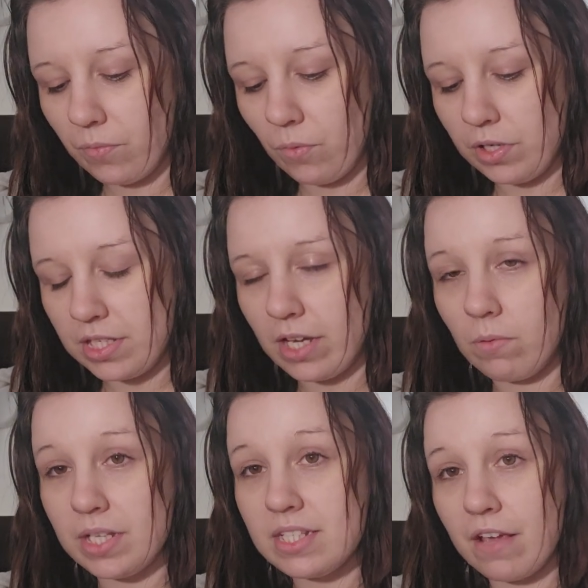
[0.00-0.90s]
where it's like
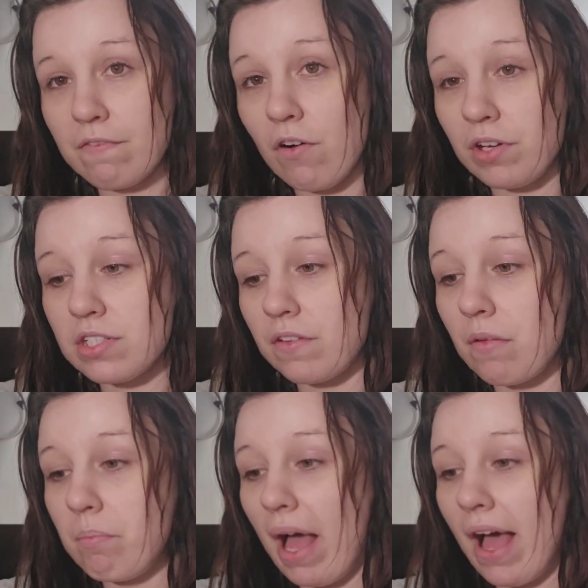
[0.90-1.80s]
we stay focused on the
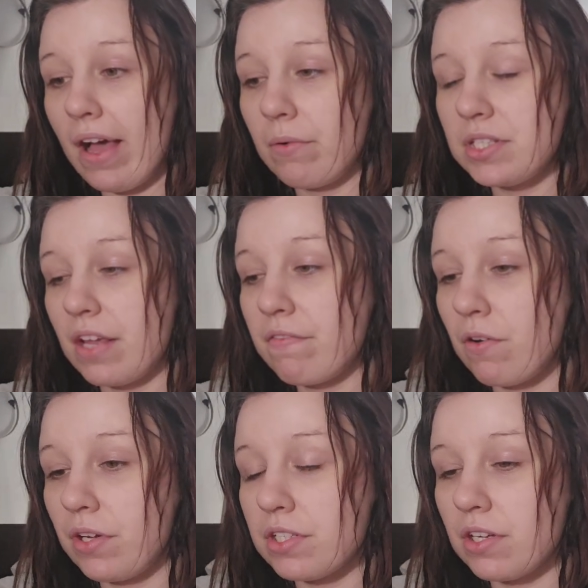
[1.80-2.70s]
bag, we stay
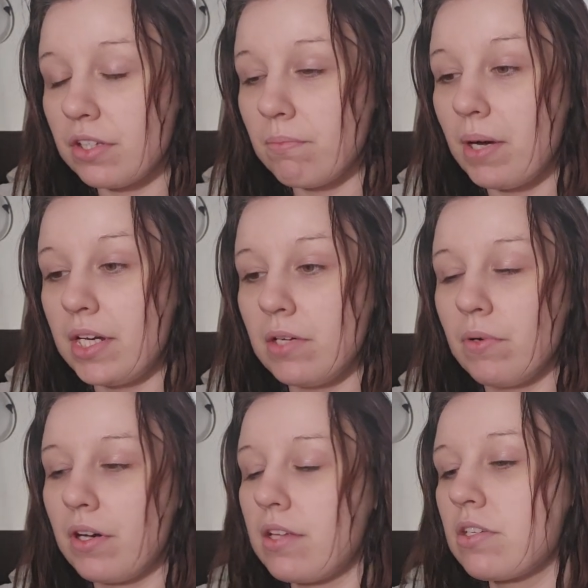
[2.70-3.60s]
focused on the money,
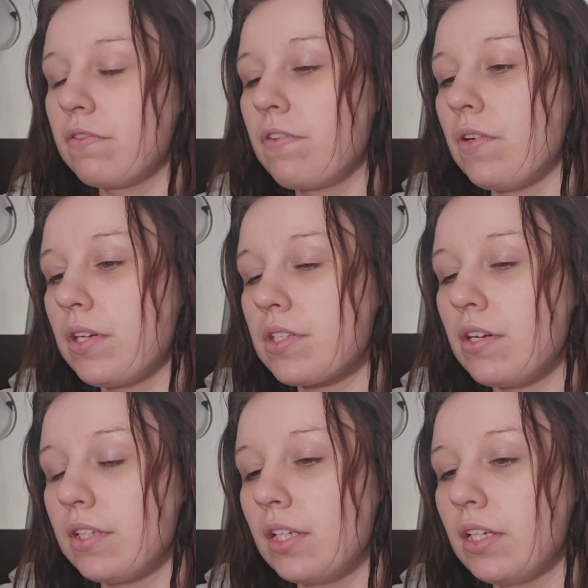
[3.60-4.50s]
we're not so focused
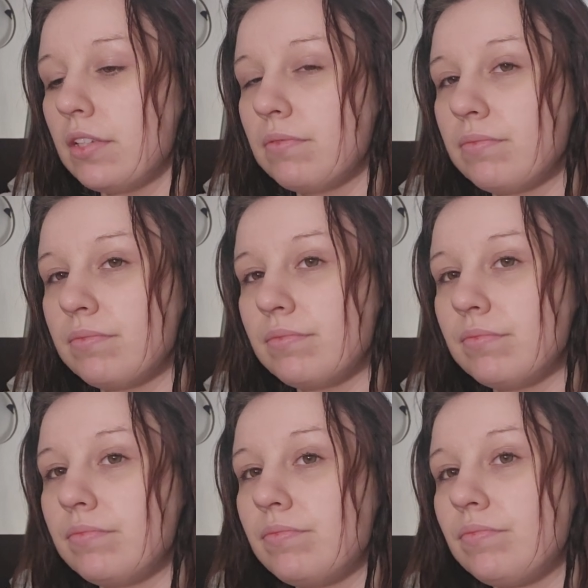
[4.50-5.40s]
on the,
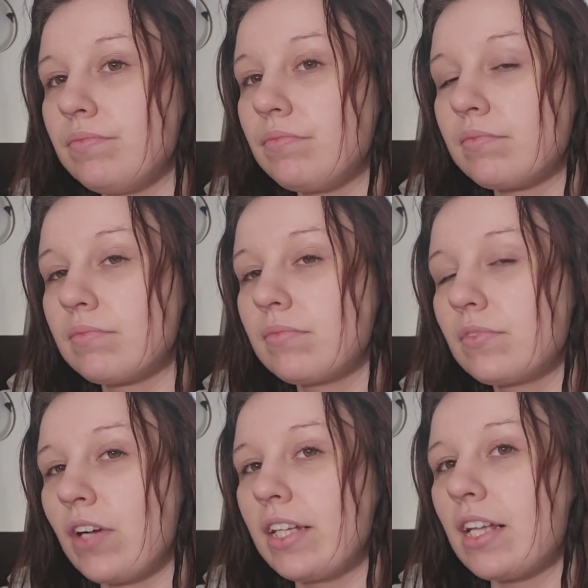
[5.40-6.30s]

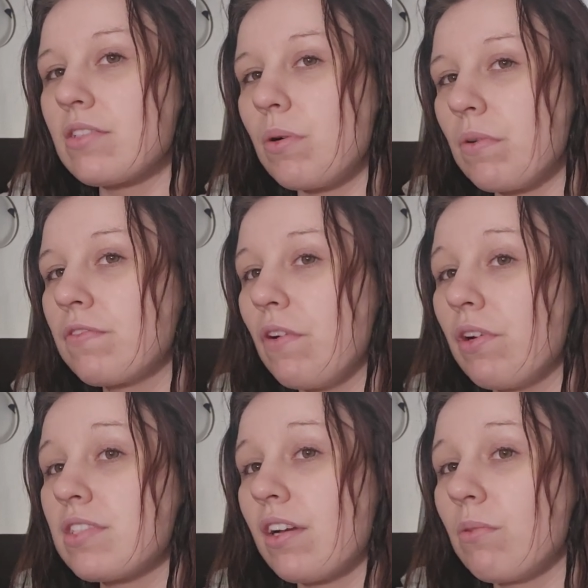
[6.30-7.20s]
right, that's what we're
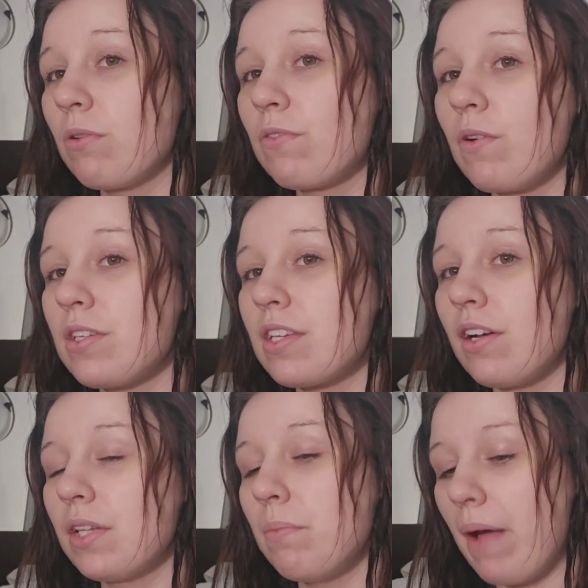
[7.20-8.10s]
focusing on. We're focusing
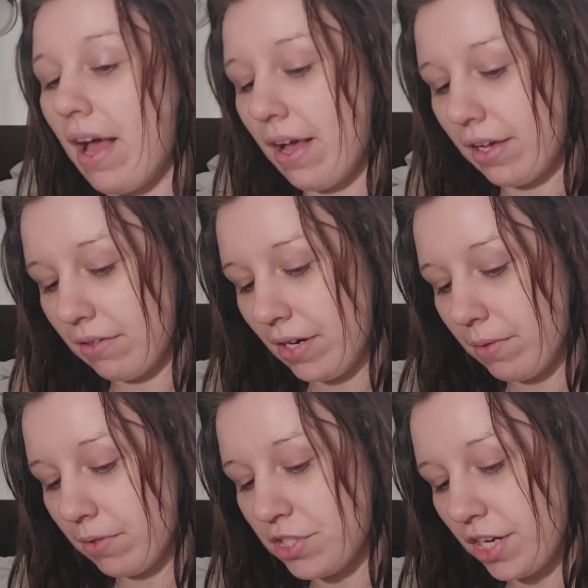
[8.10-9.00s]
on the bag,
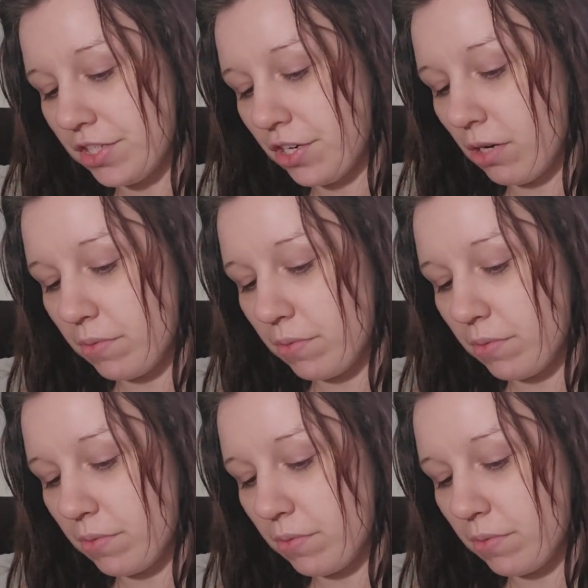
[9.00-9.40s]
right? We're changing our